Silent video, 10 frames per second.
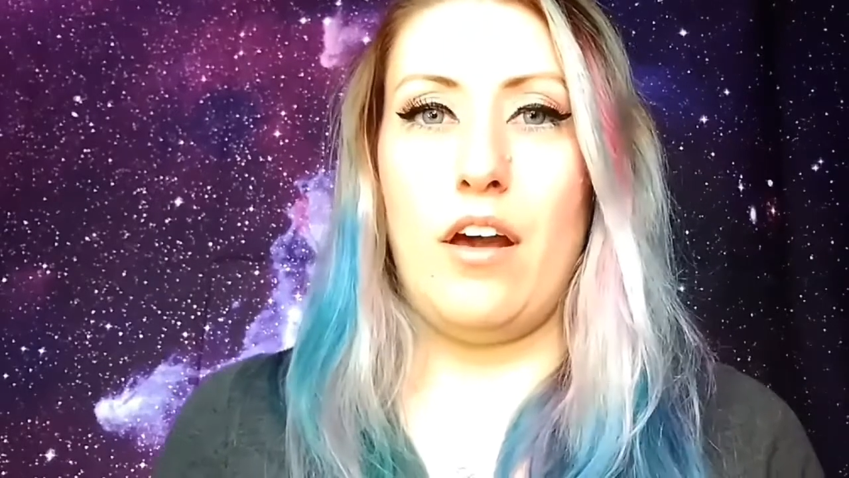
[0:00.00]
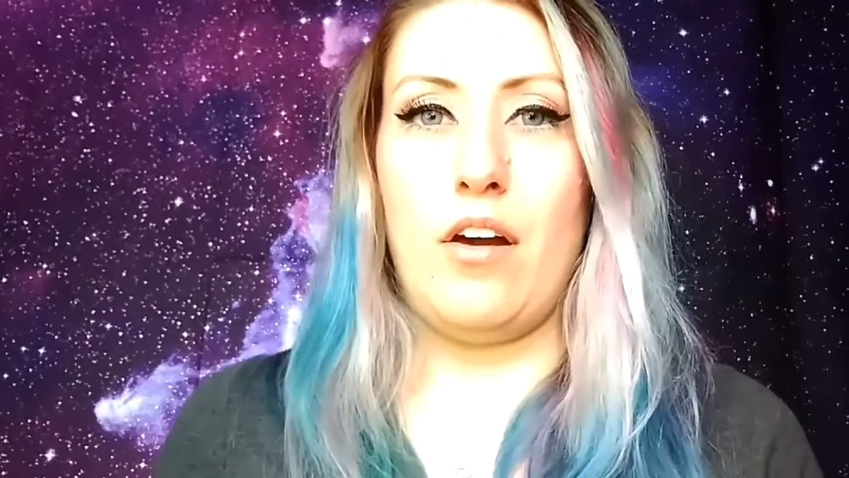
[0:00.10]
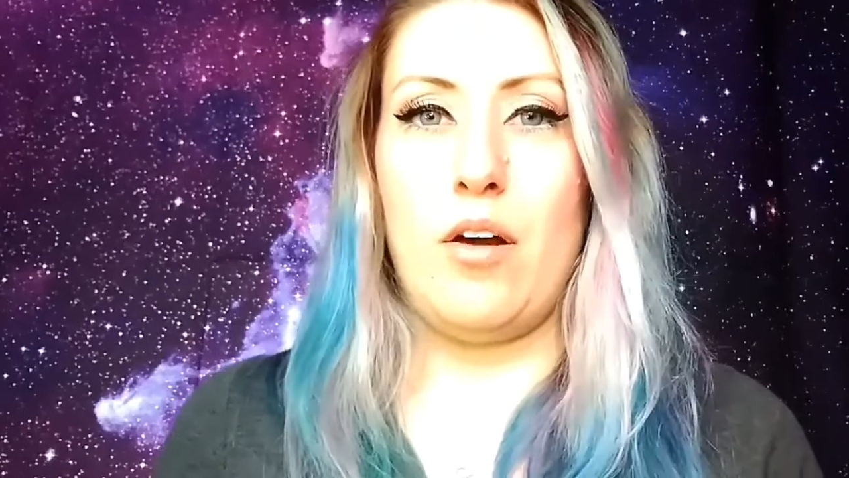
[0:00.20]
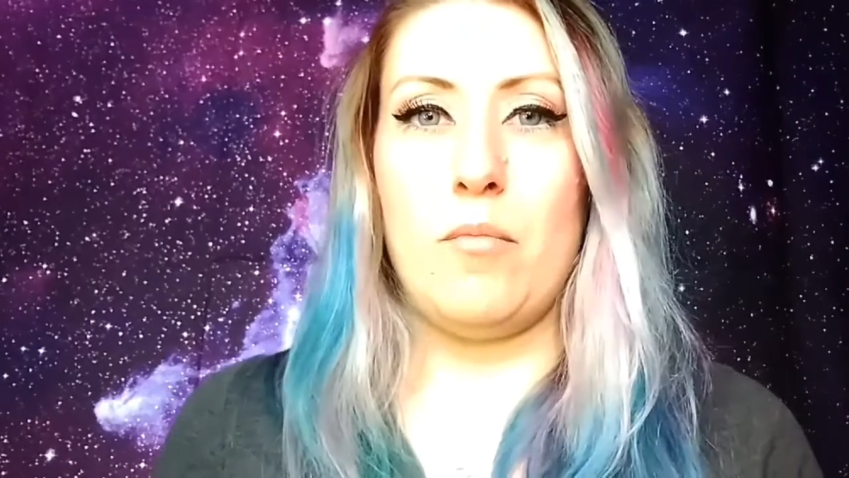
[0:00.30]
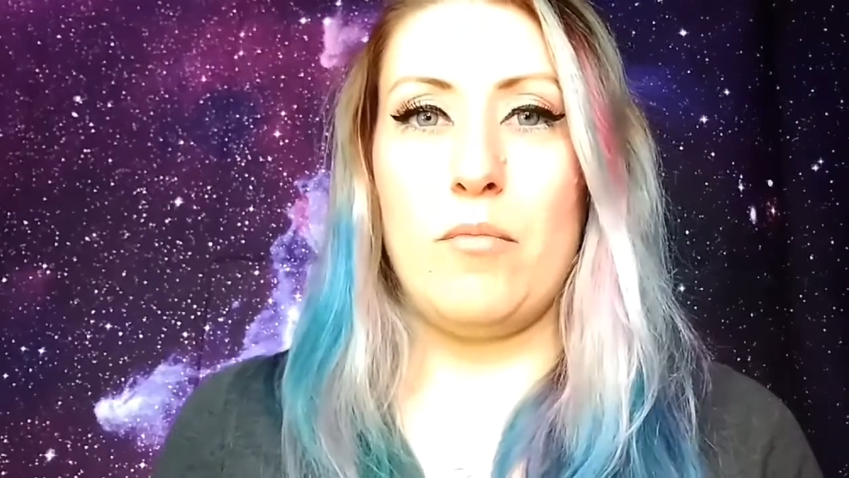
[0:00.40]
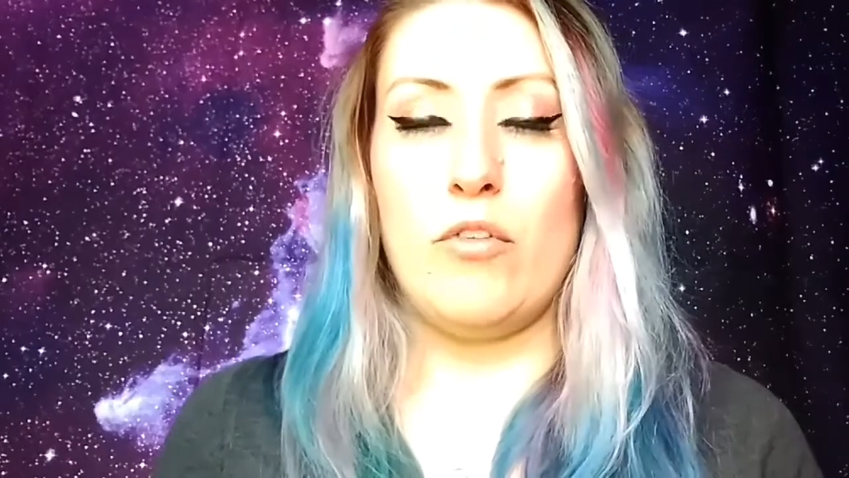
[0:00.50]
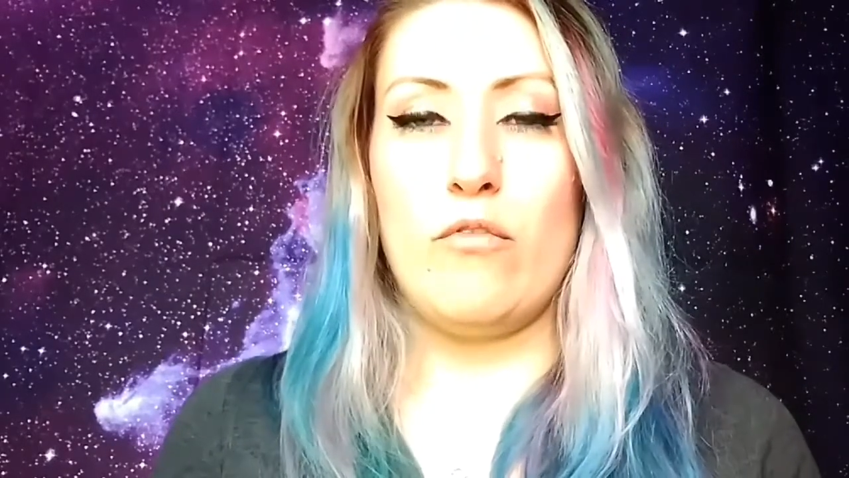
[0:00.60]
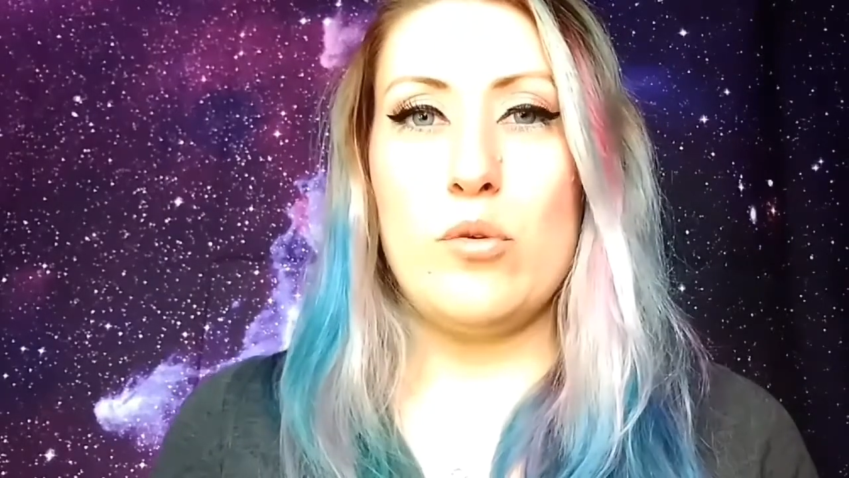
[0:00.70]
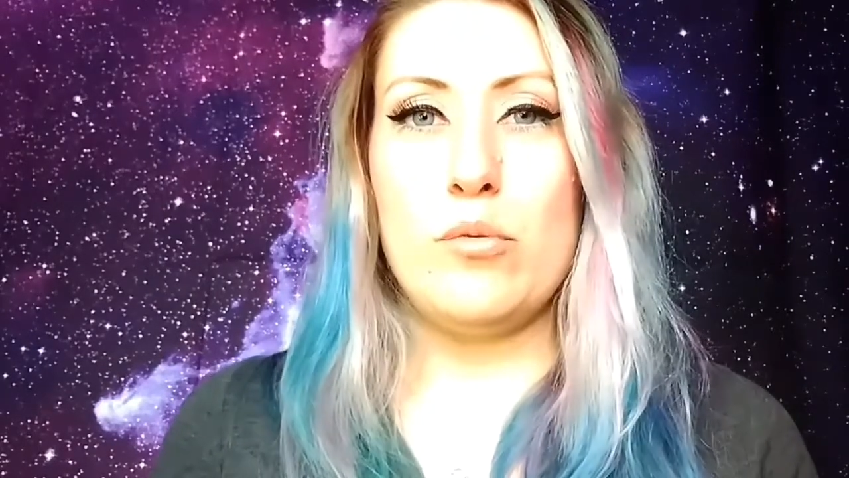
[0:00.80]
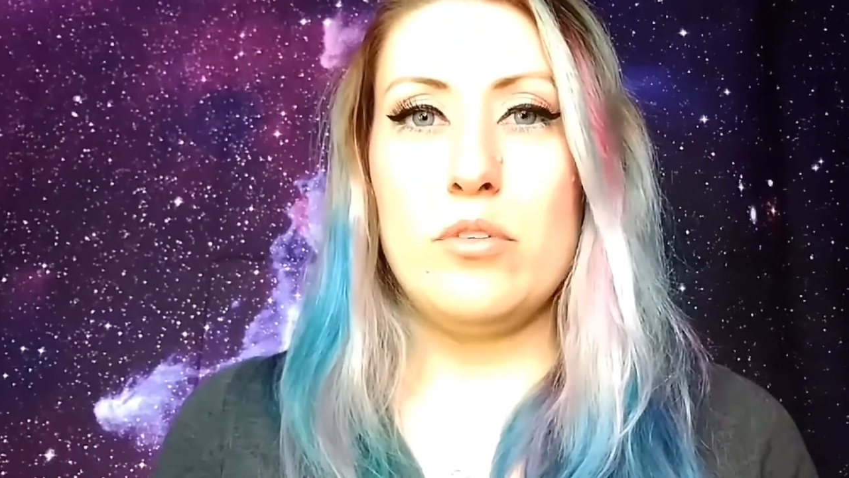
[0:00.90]

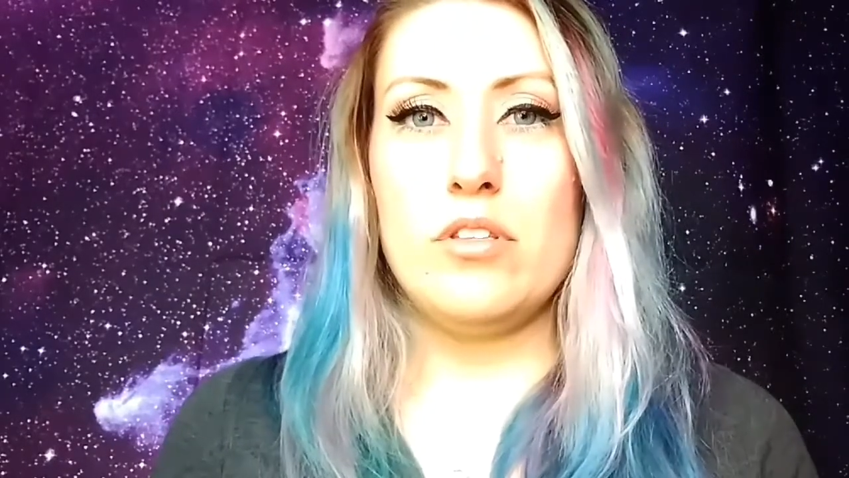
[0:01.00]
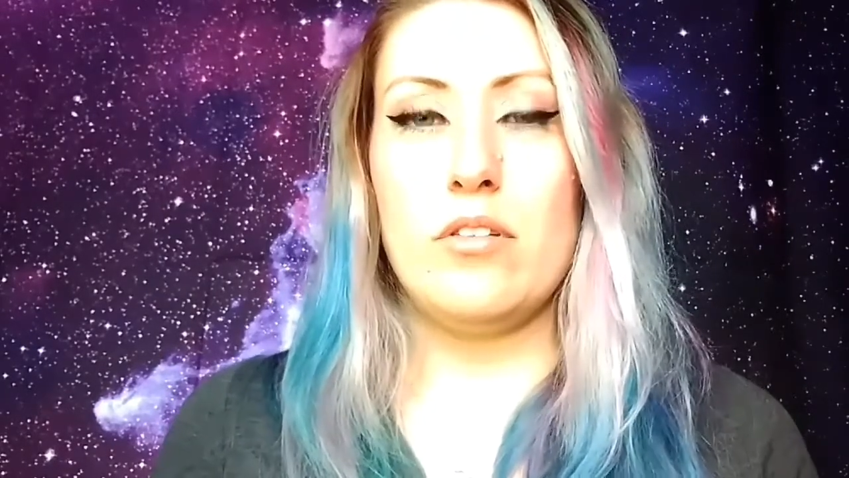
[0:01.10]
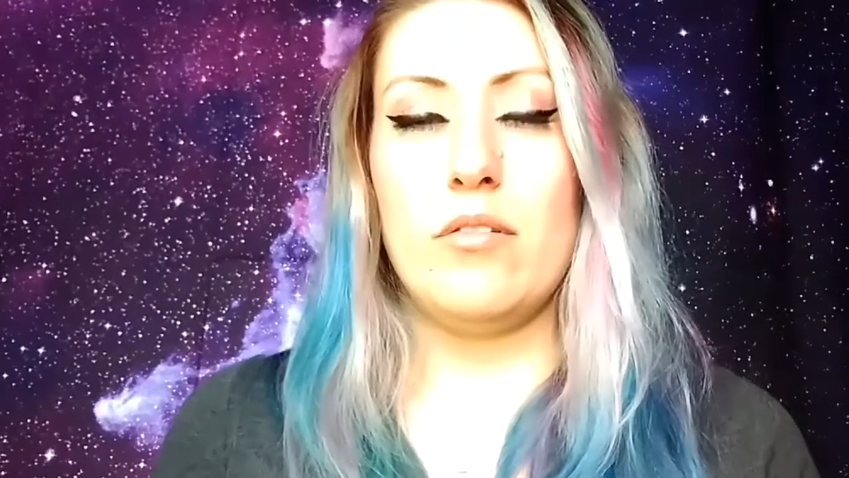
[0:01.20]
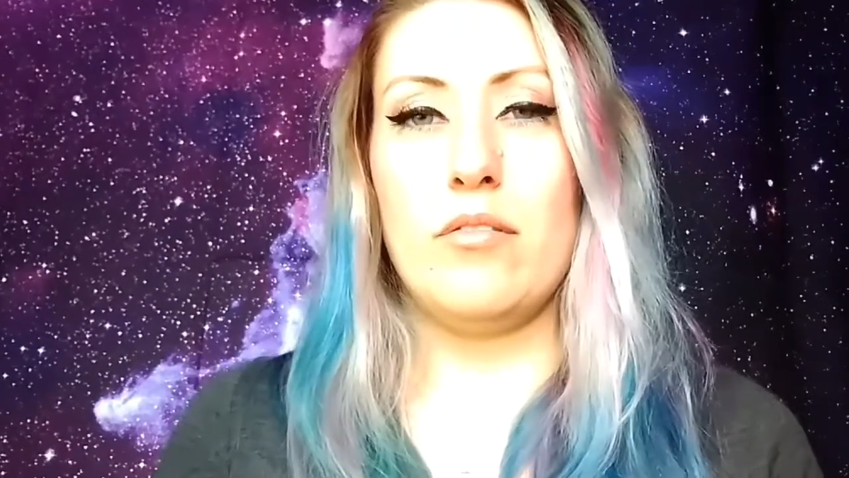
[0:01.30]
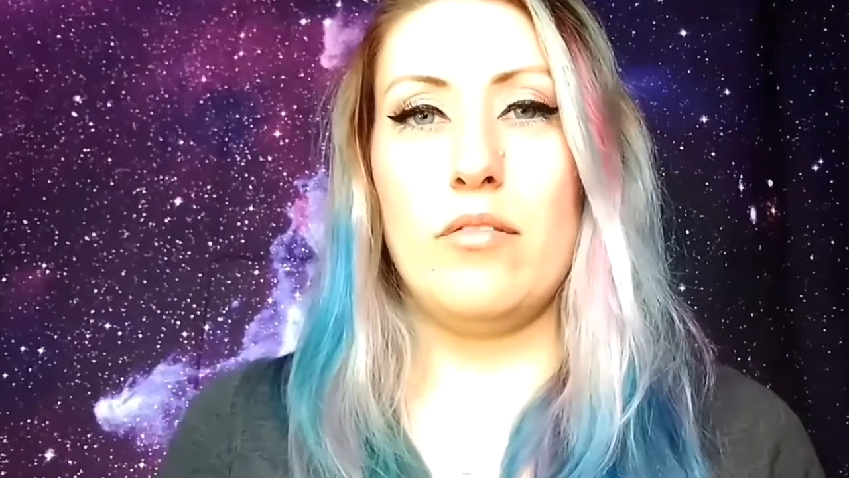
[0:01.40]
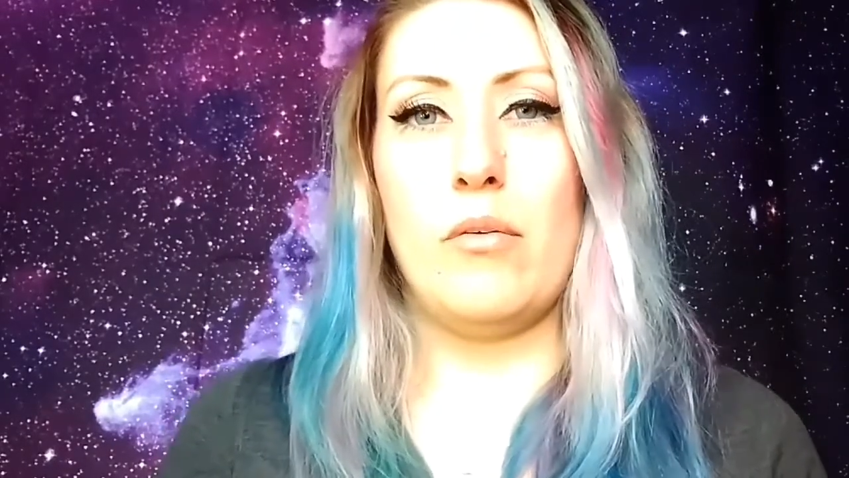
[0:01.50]
the views